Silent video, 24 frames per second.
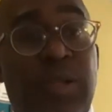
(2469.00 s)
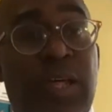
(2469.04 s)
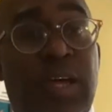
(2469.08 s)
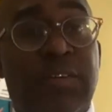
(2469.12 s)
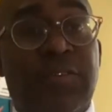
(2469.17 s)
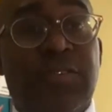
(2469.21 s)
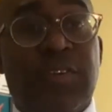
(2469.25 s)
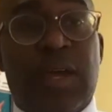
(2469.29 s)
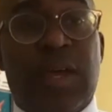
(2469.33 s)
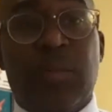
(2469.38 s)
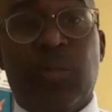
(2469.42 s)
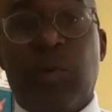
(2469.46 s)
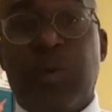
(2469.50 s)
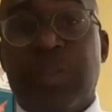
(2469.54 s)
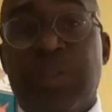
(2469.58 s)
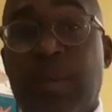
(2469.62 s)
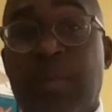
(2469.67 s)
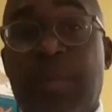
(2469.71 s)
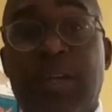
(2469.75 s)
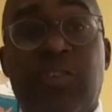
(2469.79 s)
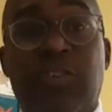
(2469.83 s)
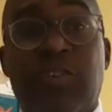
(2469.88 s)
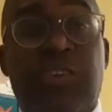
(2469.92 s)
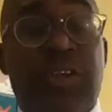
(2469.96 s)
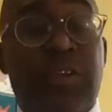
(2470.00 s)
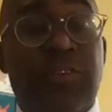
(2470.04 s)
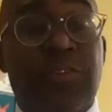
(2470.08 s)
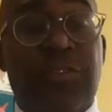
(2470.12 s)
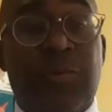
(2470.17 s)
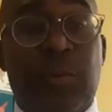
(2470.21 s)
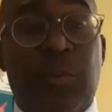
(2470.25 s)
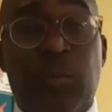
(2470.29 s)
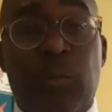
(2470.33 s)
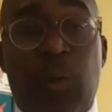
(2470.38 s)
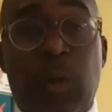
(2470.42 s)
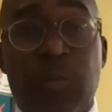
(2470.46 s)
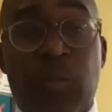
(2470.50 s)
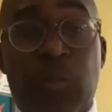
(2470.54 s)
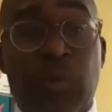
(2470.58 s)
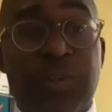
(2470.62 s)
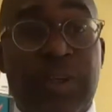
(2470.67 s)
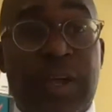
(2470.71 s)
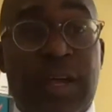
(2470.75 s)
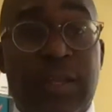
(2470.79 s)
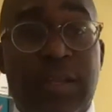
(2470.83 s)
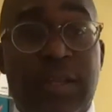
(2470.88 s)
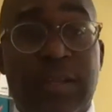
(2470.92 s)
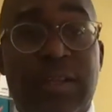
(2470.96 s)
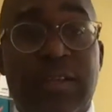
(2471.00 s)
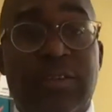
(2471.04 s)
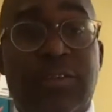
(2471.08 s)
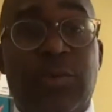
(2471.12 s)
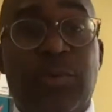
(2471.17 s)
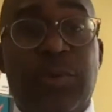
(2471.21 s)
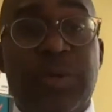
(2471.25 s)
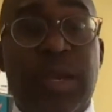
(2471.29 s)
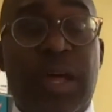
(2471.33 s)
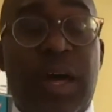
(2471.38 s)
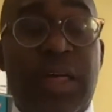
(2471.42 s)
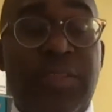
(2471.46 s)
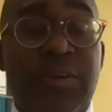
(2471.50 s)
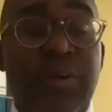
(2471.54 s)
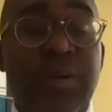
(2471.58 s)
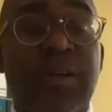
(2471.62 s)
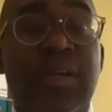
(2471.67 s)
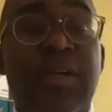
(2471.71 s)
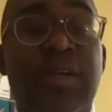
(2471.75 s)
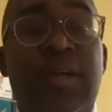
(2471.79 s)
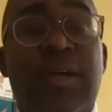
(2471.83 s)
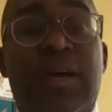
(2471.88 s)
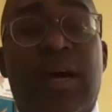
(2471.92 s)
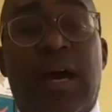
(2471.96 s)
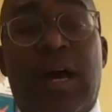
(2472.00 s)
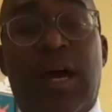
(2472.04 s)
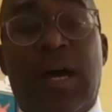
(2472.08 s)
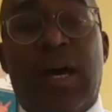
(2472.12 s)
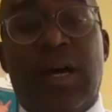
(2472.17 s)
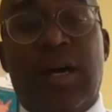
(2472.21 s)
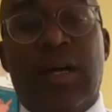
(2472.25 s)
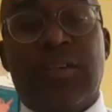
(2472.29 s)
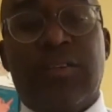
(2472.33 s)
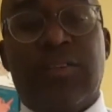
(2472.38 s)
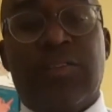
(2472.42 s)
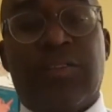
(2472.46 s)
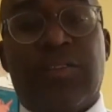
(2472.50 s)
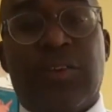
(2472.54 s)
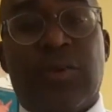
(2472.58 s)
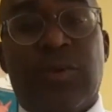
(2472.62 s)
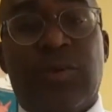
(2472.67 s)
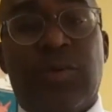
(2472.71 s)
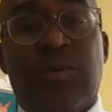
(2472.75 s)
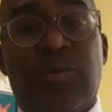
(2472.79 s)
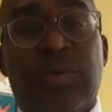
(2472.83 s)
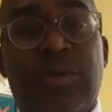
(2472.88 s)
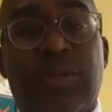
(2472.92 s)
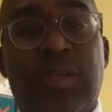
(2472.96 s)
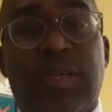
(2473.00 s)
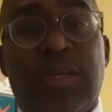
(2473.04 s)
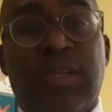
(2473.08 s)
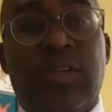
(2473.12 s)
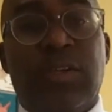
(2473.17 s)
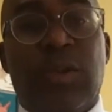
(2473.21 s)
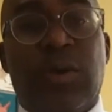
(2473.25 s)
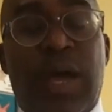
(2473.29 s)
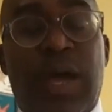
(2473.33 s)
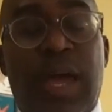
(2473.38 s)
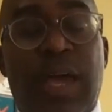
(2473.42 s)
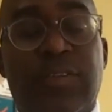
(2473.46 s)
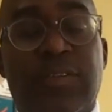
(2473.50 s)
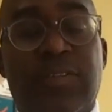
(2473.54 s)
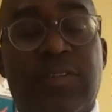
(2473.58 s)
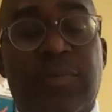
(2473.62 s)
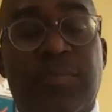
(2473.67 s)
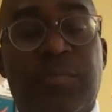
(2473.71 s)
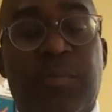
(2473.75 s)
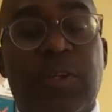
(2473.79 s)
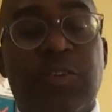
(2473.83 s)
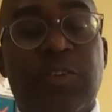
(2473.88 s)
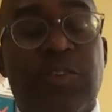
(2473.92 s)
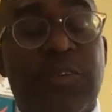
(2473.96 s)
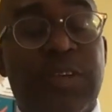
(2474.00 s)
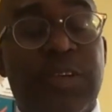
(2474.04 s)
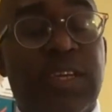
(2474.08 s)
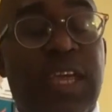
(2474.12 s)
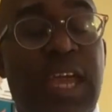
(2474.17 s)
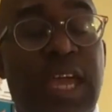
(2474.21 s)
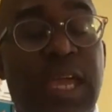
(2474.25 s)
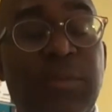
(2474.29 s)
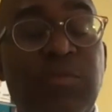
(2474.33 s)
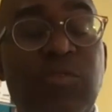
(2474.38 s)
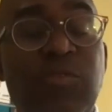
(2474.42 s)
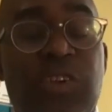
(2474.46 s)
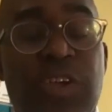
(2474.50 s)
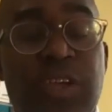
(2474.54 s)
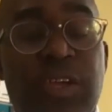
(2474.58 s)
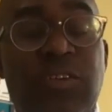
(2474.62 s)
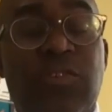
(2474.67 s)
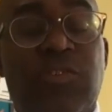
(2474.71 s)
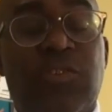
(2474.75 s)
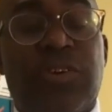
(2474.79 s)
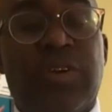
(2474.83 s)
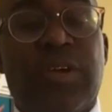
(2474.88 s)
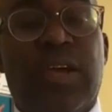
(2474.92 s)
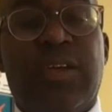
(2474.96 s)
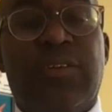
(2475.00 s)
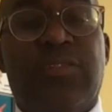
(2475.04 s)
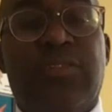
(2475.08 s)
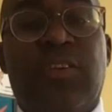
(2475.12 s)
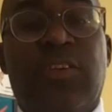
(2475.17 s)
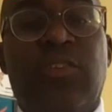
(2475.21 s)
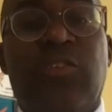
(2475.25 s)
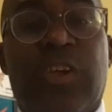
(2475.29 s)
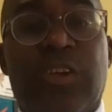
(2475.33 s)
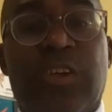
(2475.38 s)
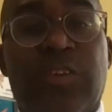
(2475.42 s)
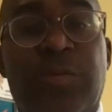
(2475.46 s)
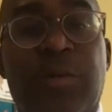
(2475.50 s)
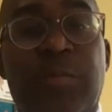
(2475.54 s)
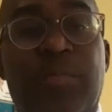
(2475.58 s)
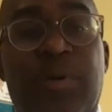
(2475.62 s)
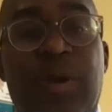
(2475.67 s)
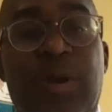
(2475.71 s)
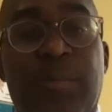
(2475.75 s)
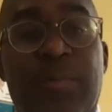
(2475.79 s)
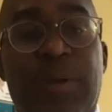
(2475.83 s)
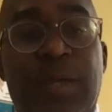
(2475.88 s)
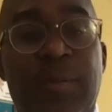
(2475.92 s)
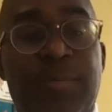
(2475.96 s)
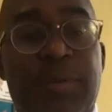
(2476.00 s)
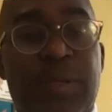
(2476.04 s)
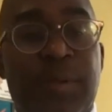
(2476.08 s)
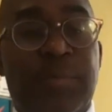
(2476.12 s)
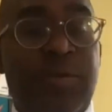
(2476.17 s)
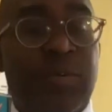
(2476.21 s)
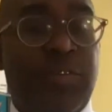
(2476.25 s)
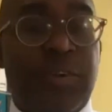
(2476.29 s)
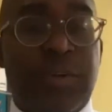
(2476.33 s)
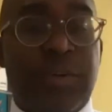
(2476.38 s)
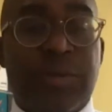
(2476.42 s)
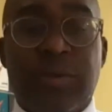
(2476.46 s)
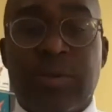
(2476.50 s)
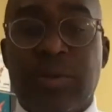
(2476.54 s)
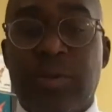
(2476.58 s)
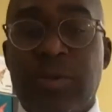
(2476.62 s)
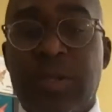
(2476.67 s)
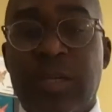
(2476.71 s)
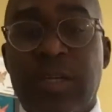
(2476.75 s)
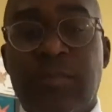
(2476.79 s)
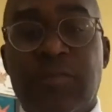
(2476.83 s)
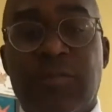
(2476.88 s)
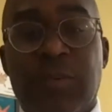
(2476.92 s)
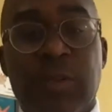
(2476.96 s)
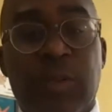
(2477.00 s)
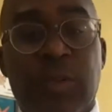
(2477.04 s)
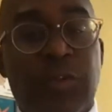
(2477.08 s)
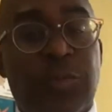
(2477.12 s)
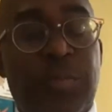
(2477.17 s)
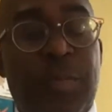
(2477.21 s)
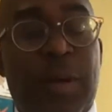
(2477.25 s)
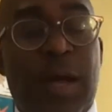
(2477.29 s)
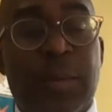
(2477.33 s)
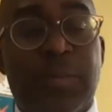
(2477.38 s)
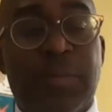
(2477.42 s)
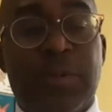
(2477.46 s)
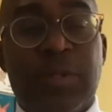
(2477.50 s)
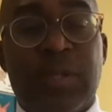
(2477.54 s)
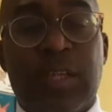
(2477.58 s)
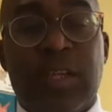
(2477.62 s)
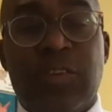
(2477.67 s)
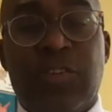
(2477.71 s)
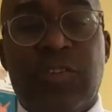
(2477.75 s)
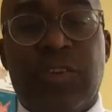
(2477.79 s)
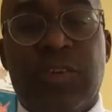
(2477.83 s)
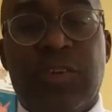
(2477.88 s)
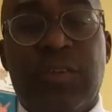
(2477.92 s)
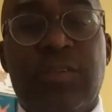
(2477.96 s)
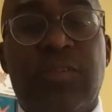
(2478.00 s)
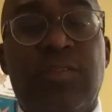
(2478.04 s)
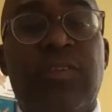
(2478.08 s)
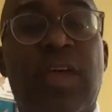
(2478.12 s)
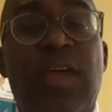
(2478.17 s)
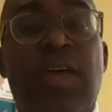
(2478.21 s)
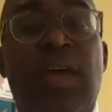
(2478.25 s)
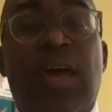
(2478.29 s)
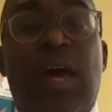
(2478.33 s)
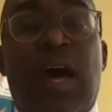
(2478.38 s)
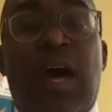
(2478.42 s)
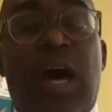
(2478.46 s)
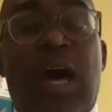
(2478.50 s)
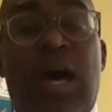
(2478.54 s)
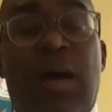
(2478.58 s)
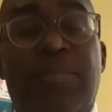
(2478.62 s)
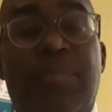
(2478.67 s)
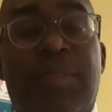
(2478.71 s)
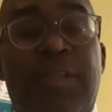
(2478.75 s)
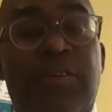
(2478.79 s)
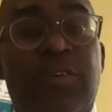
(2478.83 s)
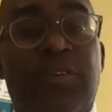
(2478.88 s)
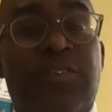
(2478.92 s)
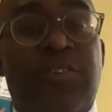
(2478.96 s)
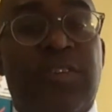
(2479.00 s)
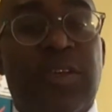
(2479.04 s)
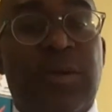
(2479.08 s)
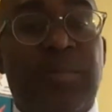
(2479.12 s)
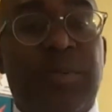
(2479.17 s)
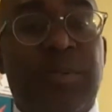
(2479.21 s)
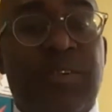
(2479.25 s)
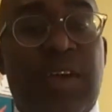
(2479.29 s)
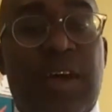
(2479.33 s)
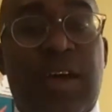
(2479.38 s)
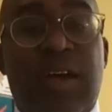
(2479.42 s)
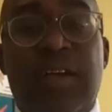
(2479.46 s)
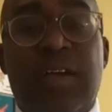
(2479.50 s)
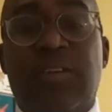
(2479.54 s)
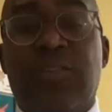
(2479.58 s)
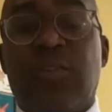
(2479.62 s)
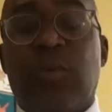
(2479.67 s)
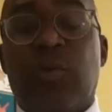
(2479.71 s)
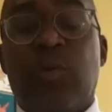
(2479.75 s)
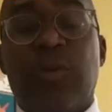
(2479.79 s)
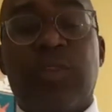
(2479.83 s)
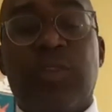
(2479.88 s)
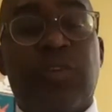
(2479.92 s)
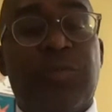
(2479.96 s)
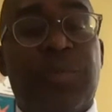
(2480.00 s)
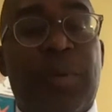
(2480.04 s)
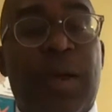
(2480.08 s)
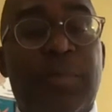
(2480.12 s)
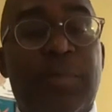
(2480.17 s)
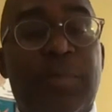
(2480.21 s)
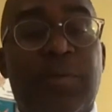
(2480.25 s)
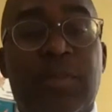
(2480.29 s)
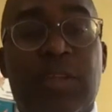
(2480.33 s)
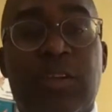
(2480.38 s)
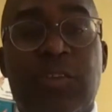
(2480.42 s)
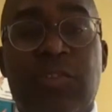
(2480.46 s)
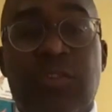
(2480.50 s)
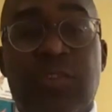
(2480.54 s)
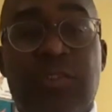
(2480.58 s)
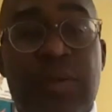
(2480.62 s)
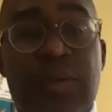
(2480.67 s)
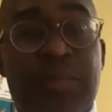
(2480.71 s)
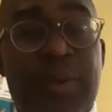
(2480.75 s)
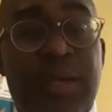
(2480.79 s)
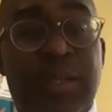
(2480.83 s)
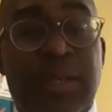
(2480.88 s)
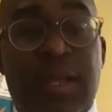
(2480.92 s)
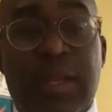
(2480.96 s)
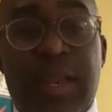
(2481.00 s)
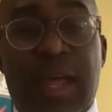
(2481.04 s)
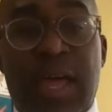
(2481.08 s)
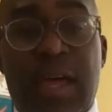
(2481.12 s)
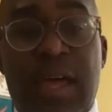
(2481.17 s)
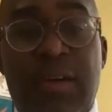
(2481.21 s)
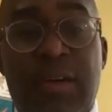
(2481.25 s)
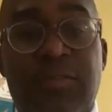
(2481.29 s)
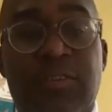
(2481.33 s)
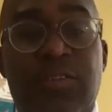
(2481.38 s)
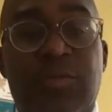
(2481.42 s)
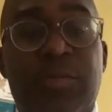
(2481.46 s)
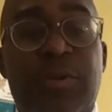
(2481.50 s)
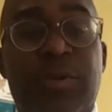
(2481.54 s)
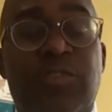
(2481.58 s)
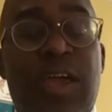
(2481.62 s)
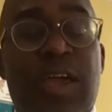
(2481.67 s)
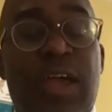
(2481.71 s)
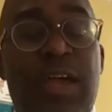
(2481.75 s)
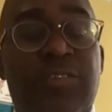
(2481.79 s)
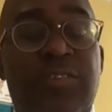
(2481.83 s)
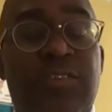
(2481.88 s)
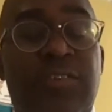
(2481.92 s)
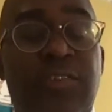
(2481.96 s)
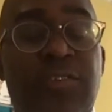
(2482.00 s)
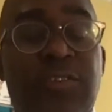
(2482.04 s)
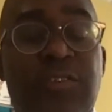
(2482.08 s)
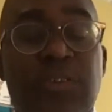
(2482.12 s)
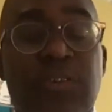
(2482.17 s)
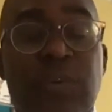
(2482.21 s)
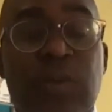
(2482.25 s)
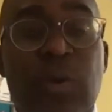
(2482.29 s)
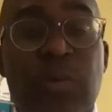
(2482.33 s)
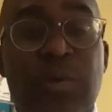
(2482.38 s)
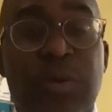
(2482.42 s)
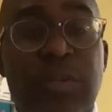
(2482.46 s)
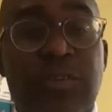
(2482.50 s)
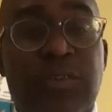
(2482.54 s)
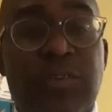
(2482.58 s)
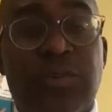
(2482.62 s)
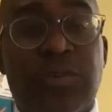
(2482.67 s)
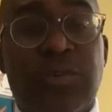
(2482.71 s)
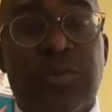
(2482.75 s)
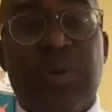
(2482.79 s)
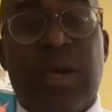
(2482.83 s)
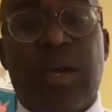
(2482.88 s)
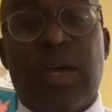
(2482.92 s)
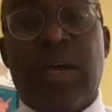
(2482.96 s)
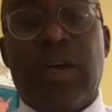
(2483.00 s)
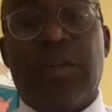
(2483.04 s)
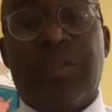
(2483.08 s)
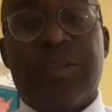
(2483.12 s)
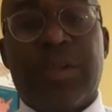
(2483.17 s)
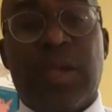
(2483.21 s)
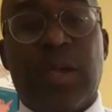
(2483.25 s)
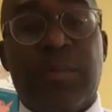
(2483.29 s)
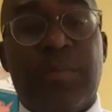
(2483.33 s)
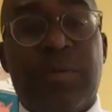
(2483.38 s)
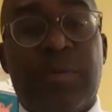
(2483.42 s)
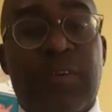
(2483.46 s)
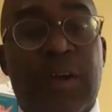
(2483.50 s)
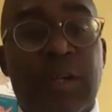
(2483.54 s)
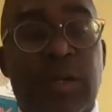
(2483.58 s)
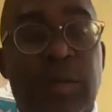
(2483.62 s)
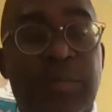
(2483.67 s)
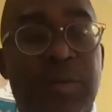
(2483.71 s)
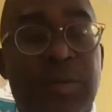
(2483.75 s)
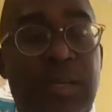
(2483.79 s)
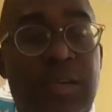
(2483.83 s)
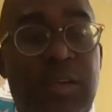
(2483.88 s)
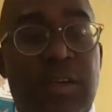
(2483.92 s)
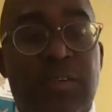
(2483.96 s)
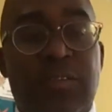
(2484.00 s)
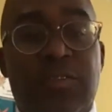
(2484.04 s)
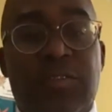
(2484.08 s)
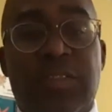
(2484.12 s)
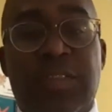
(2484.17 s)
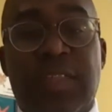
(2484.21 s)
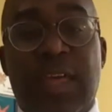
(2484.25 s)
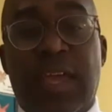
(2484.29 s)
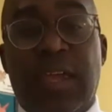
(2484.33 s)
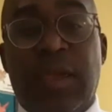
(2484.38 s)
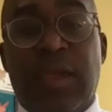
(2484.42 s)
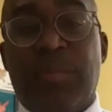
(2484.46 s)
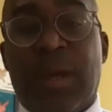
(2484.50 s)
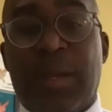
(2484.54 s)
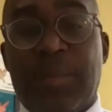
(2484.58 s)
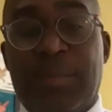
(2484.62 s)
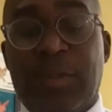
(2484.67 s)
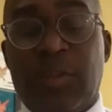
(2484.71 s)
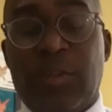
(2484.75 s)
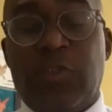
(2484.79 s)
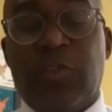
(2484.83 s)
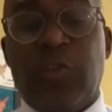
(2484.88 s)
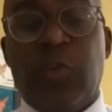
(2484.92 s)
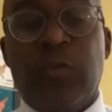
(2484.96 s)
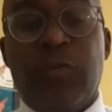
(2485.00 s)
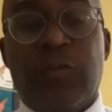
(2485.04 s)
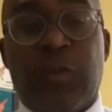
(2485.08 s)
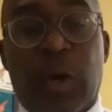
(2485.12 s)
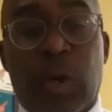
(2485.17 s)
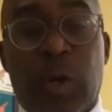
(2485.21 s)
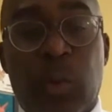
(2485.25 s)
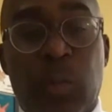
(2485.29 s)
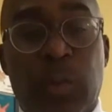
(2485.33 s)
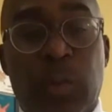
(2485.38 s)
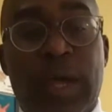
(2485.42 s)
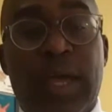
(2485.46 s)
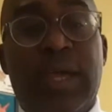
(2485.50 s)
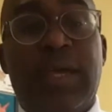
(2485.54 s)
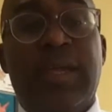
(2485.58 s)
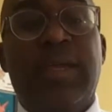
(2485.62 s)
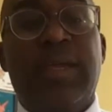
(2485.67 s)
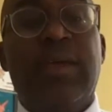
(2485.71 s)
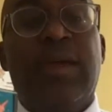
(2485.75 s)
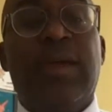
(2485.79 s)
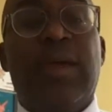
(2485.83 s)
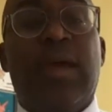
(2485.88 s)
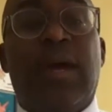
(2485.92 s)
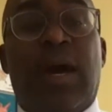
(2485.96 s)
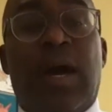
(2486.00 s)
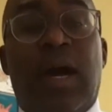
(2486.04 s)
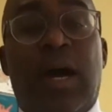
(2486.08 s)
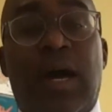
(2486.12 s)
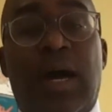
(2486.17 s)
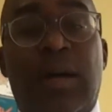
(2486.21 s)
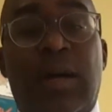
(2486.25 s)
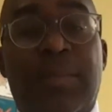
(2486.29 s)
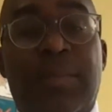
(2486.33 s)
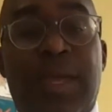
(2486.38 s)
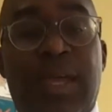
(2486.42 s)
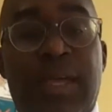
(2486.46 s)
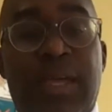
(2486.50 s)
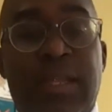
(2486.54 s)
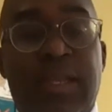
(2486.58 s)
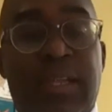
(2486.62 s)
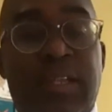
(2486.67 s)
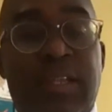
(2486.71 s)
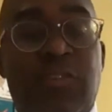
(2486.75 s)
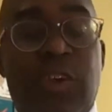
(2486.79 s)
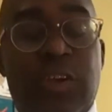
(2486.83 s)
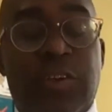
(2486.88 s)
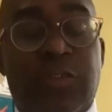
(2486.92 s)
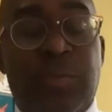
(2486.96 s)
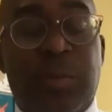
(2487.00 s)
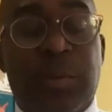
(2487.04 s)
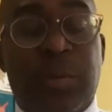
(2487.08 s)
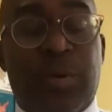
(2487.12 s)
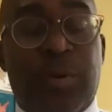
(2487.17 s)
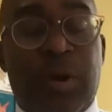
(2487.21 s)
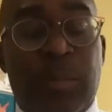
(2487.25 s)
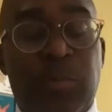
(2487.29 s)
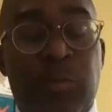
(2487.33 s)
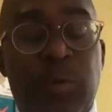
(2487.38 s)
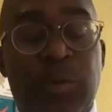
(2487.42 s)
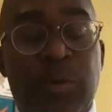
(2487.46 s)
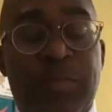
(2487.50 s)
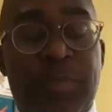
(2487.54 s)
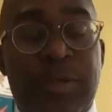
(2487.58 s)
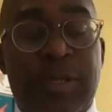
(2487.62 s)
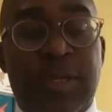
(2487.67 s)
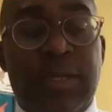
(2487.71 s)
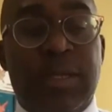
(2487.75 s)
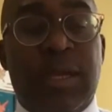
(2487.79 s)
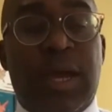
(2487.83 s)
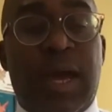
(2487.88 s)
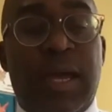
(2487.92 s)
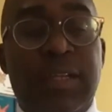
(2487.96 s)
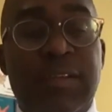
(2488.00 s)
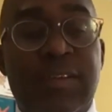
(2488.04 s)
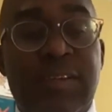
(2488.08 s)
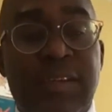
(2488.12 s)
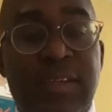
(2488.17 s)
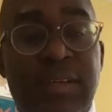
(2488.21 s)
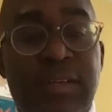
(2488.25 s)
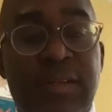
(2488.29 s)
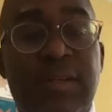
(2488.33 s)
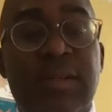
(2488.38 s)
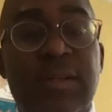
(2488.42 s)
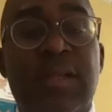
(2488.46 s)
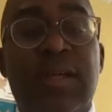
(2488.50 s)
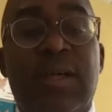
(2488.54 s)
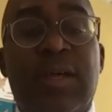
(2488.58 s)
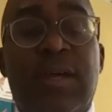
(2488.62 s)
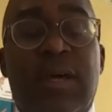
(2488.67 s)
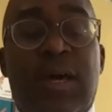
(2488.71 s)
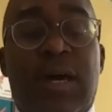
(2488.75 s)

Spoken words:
lifetime, where they might change from one modality to another. As much of a game changer as injectable PrEP might be, particularly for those populations that are stigmatized, or those populations that might not have as much access to going to a healthcare provider because they might be too far away, and injectable PrEP would be ideal.